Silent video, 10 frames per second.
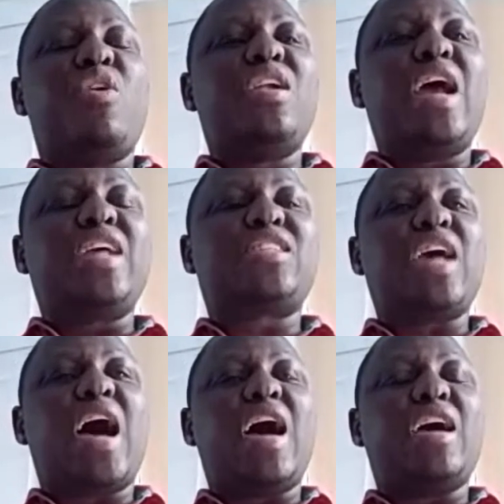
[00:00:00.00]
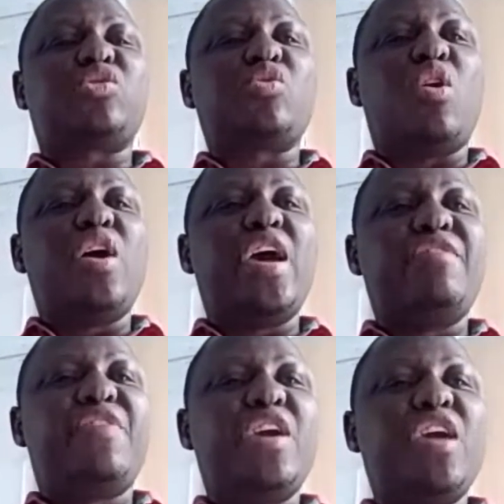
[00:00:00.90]
your legs are so
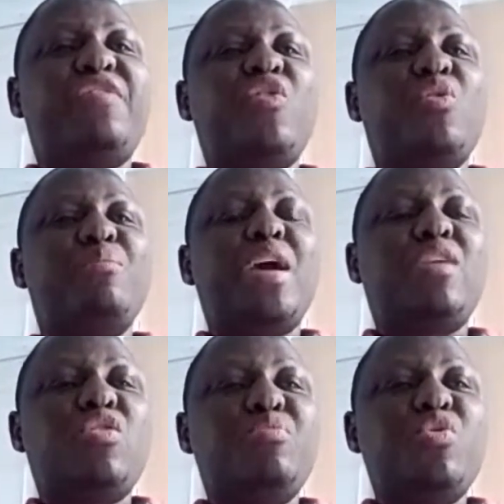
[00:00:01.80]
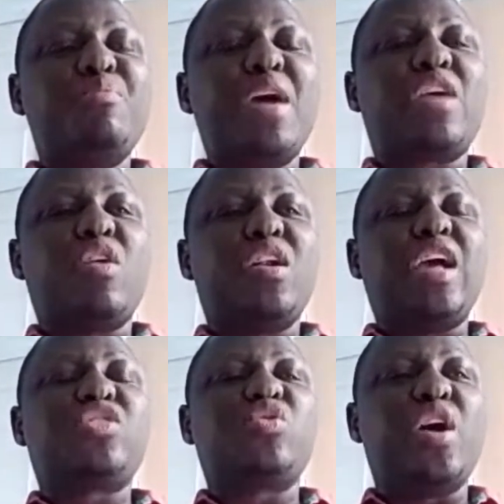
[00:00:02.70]
heavy, if you make your
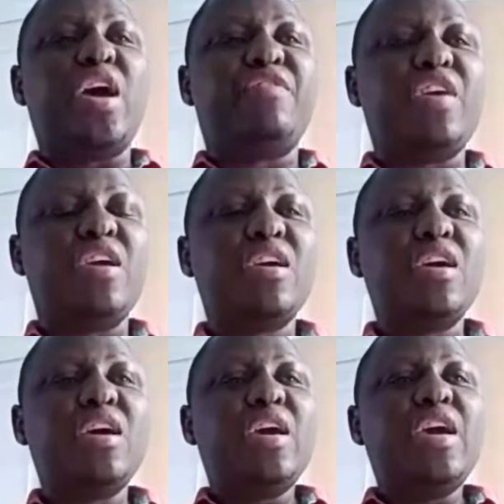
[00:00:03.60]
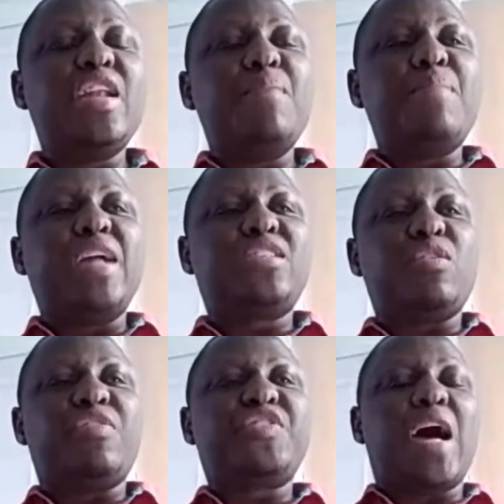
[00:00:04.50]
legs so heavy in the month
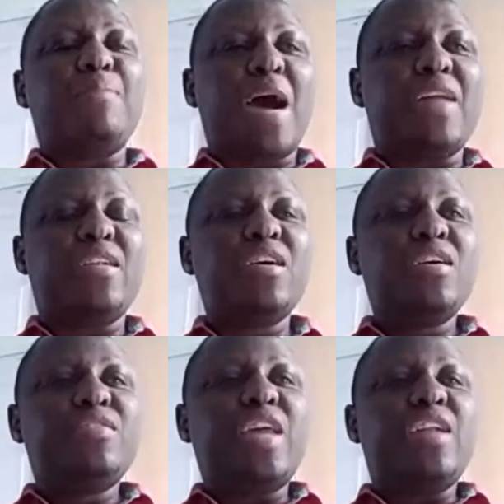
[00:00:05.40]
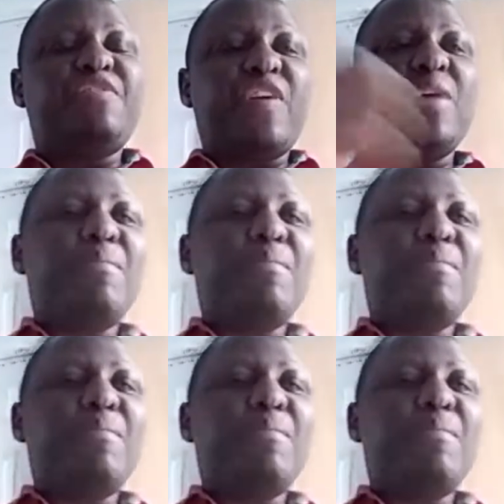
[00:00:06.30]
of Sha'ban, then